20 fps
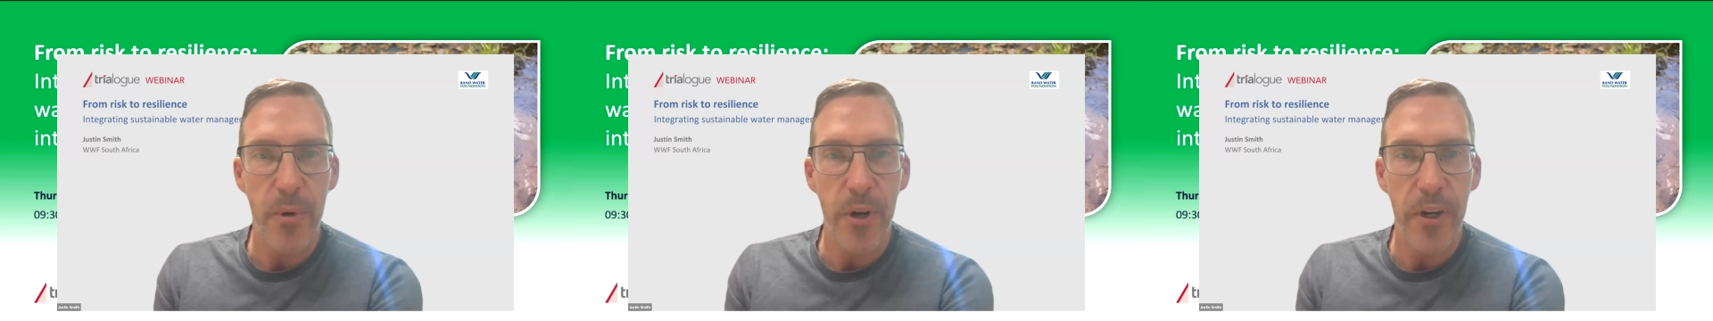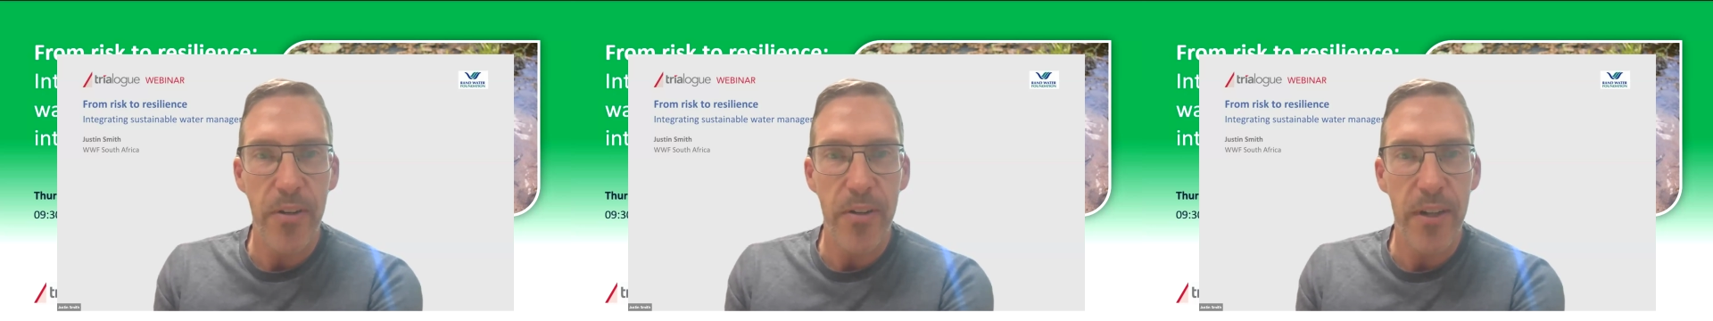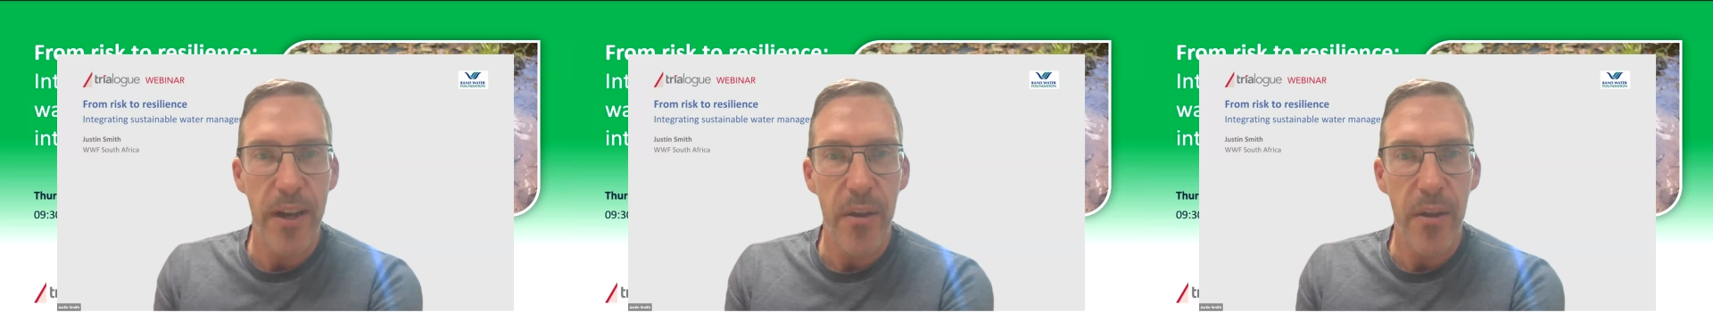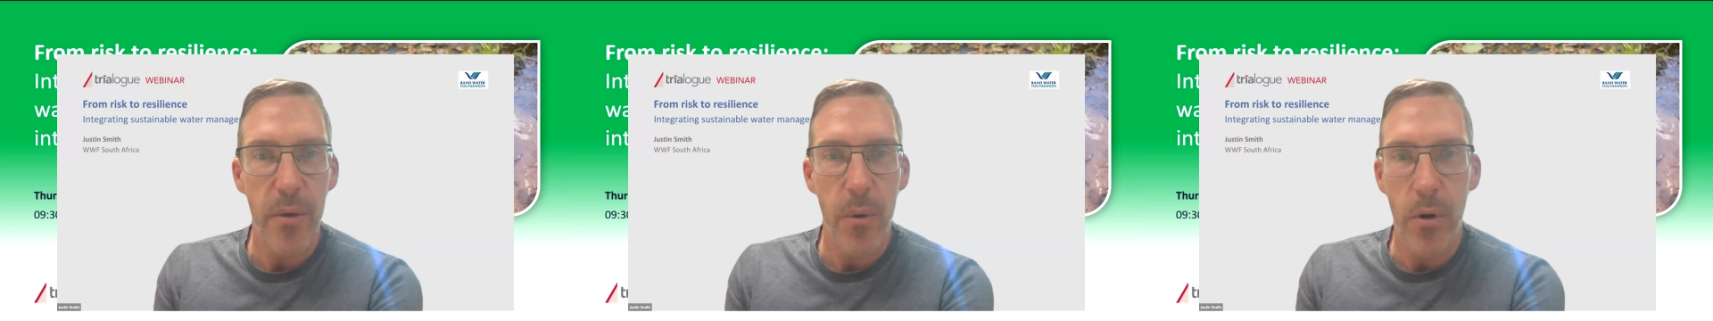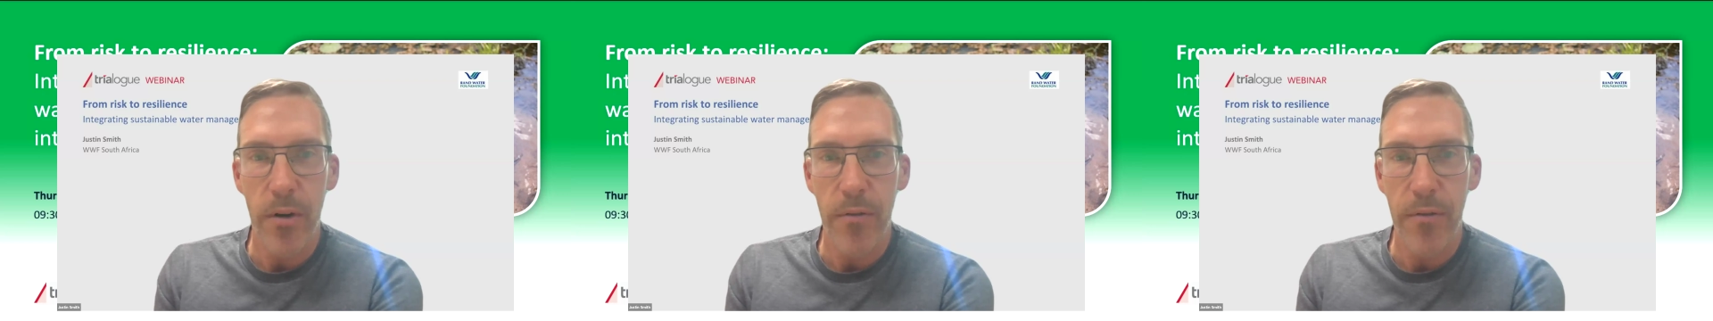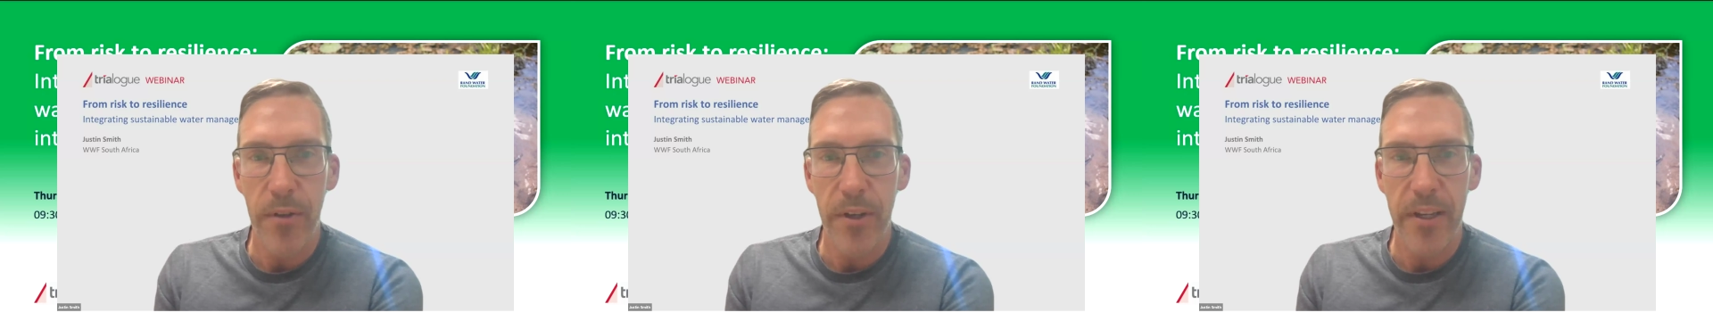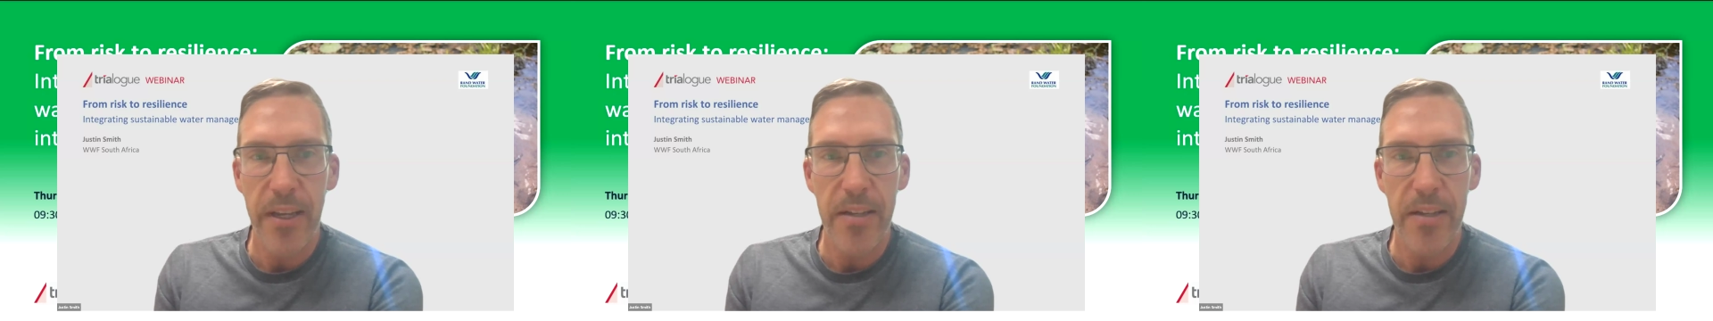bring together all
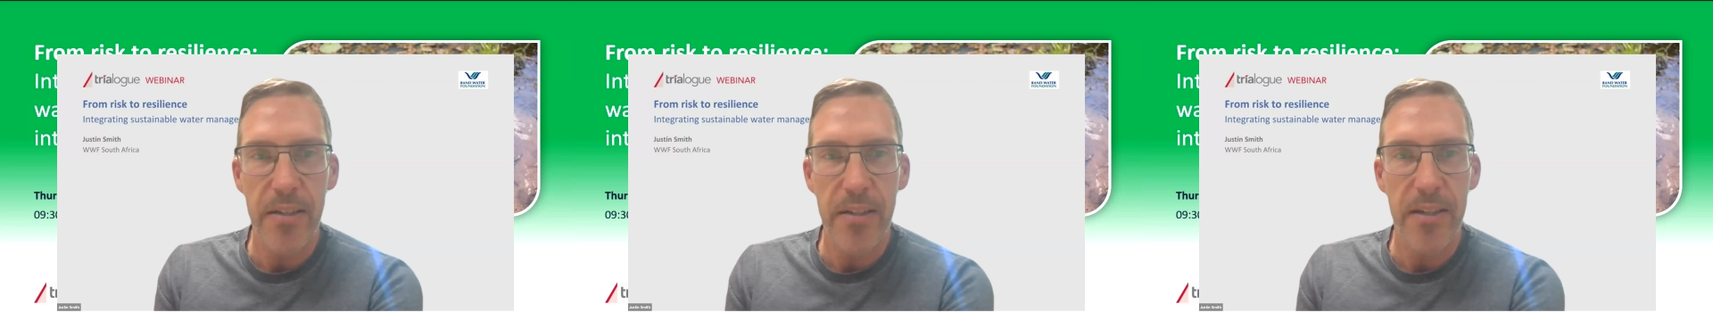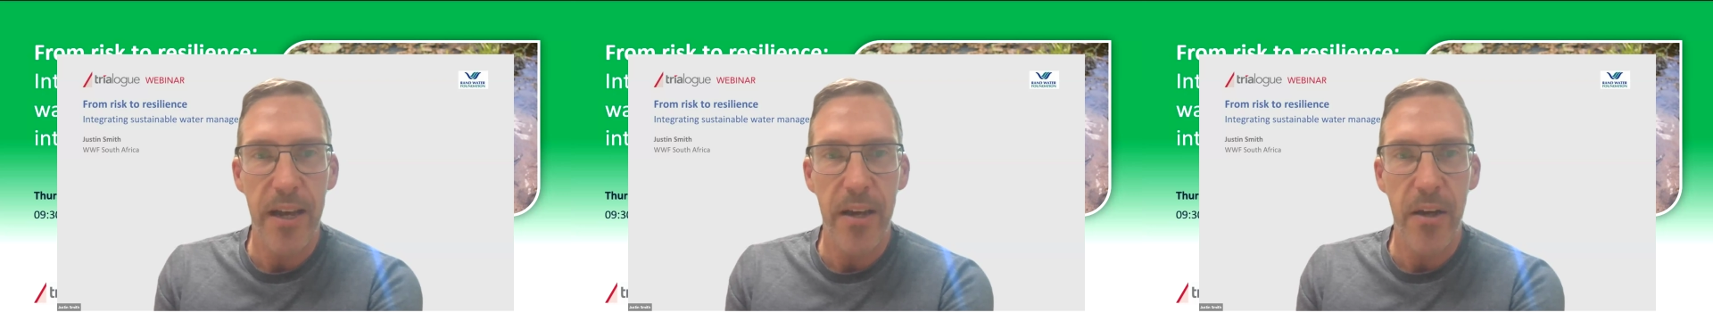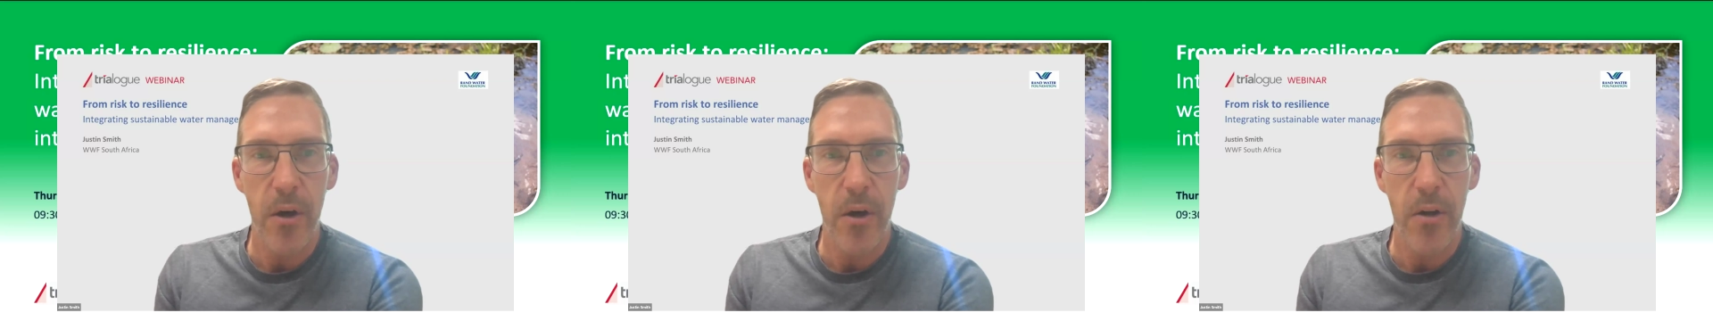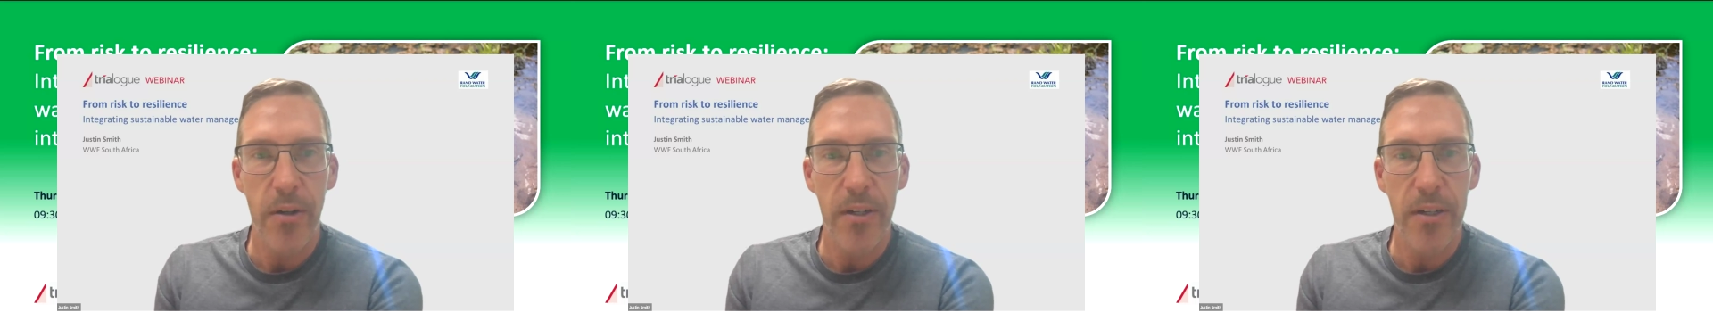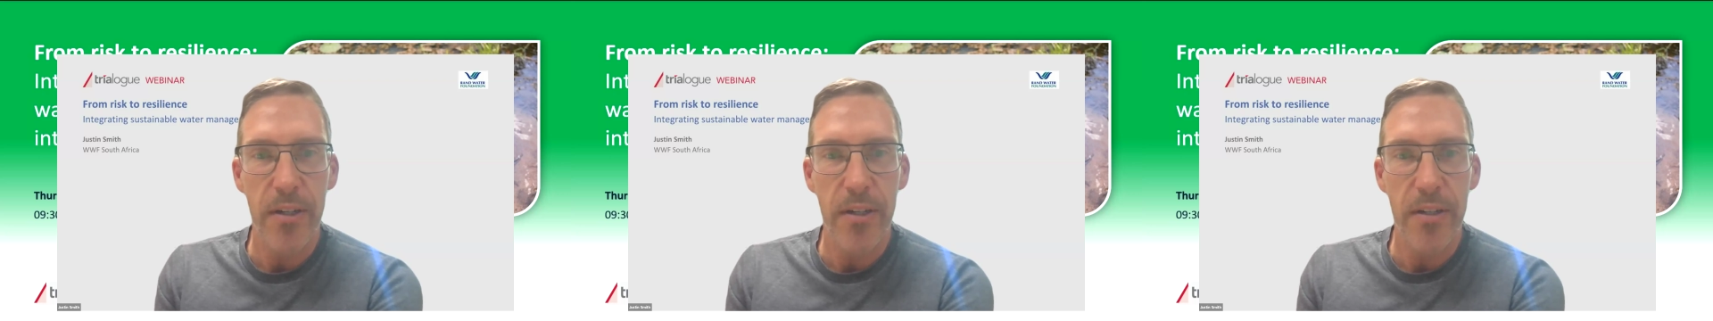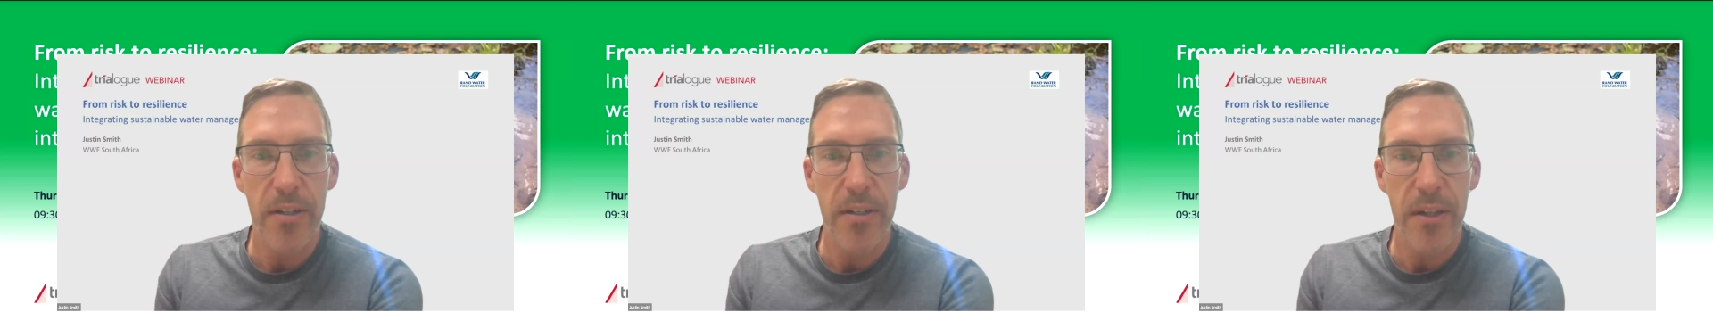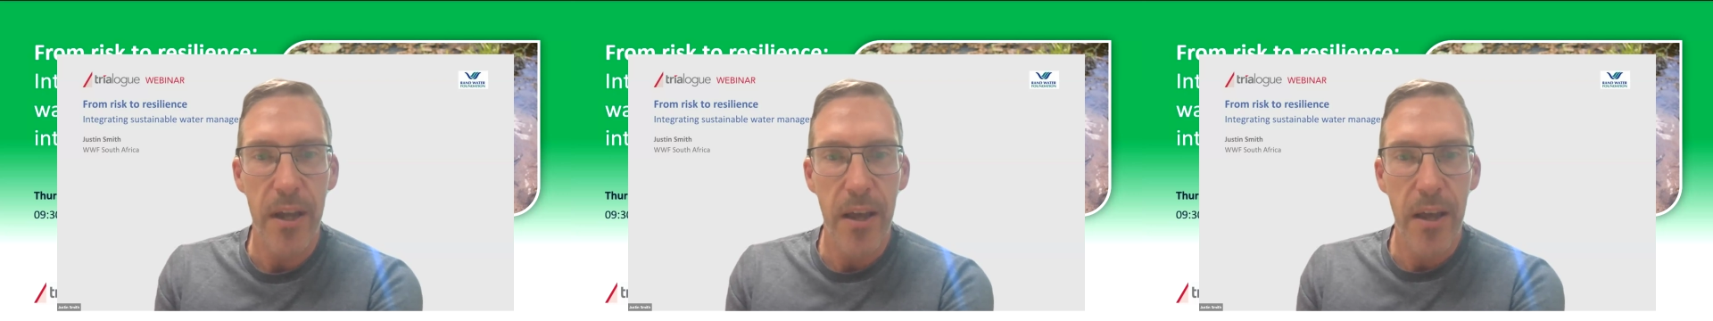of the key
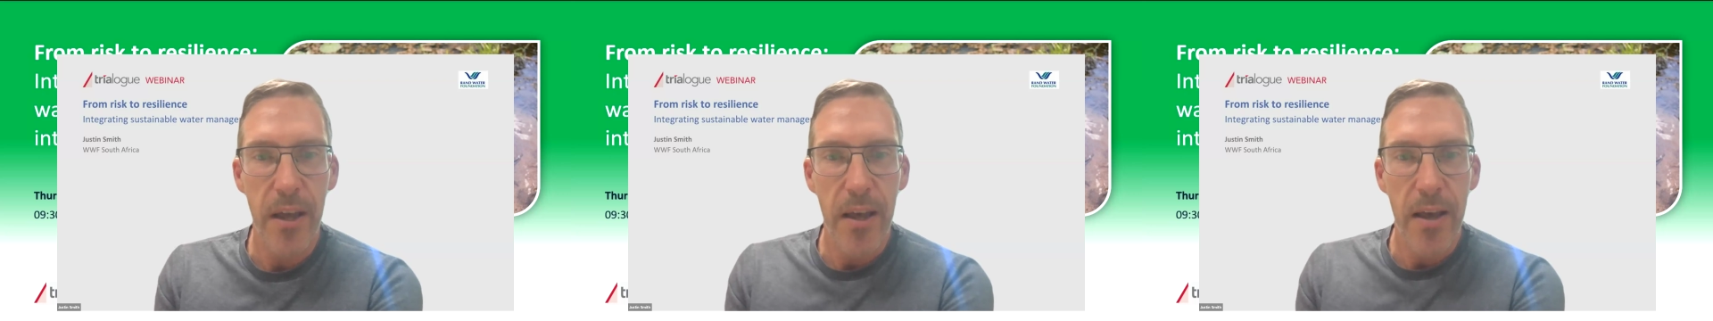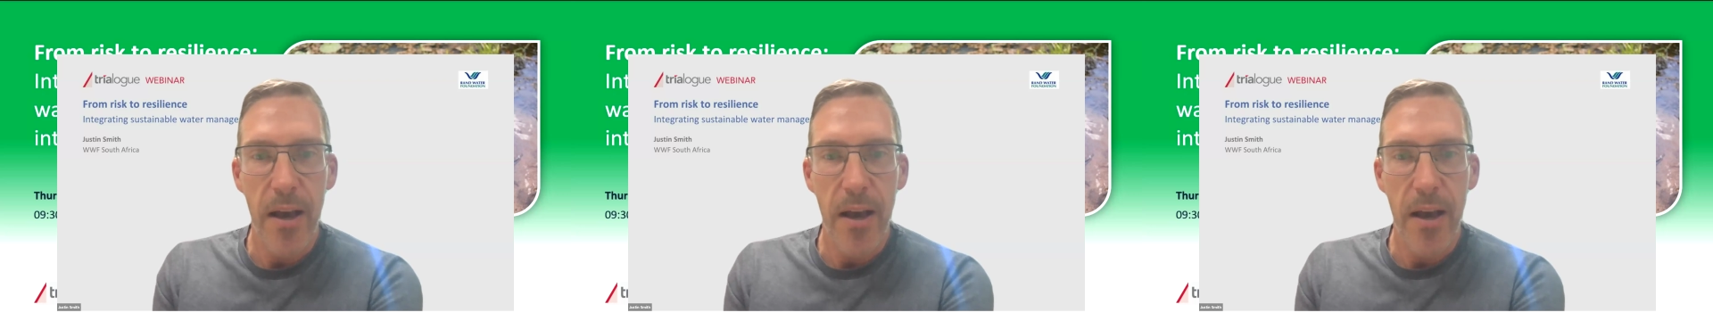stakeholders